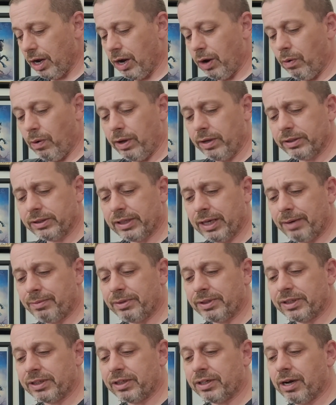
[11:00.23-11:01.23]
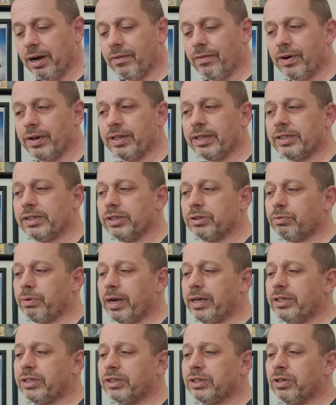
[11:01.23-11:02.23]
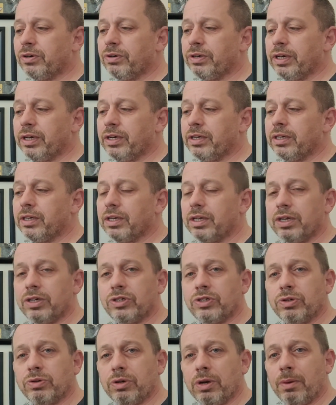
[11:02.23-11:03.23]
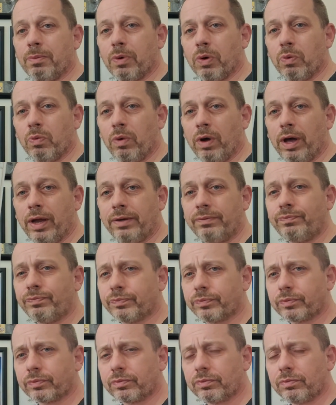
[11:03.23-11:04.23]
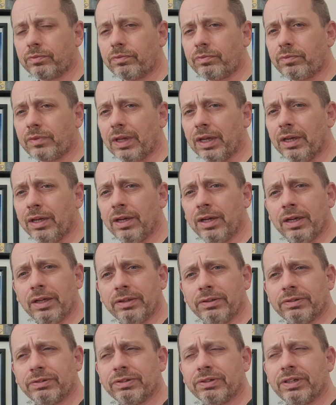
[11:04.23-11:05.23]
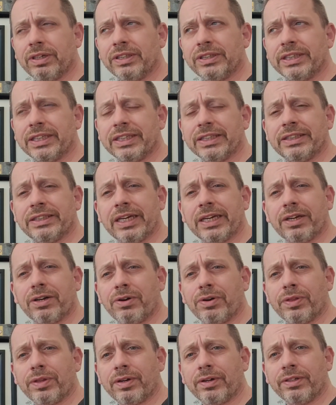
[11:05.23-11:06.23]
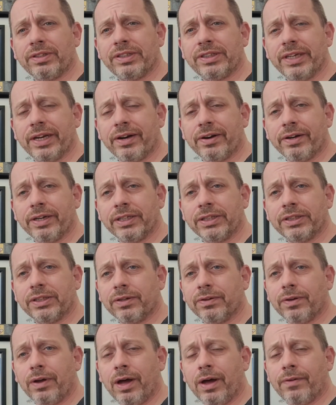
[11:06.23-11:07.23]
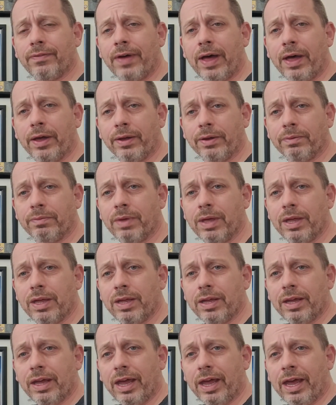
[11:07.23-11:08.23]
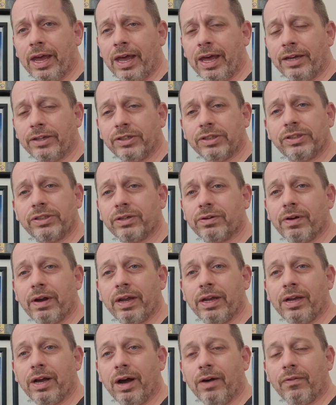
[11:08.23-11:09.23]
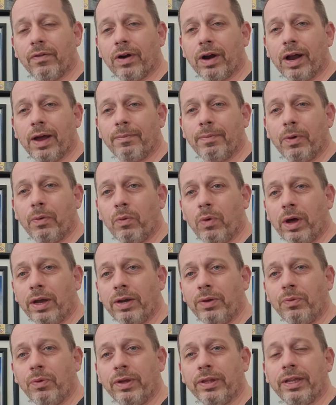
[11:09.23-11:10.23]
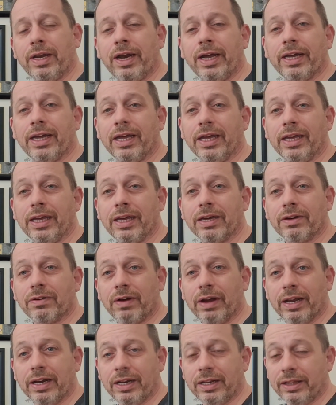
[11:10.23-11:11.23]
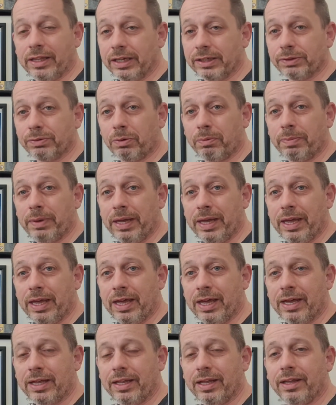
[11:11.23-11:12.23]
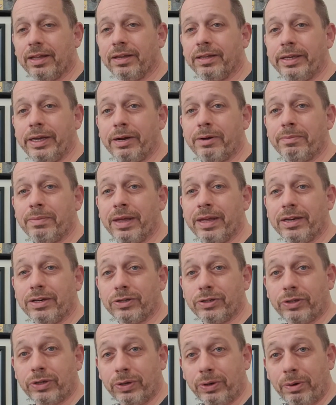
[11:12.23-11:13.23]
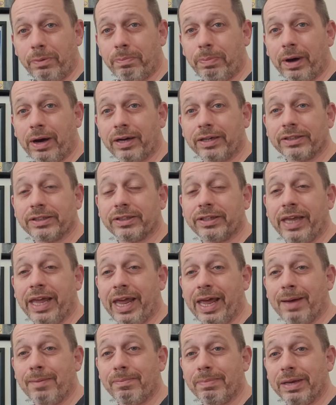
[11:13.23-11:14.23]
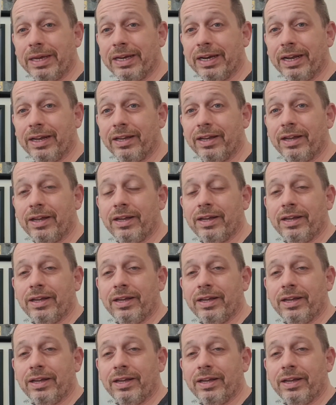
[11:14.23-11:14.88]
Walt Simonson cover. This is Red Sonja, issue number 1. This one is a second or third series volume, and just a great cover. I've been wanting one that I can get graded. This will be it. Near mint, $2, can't beat it.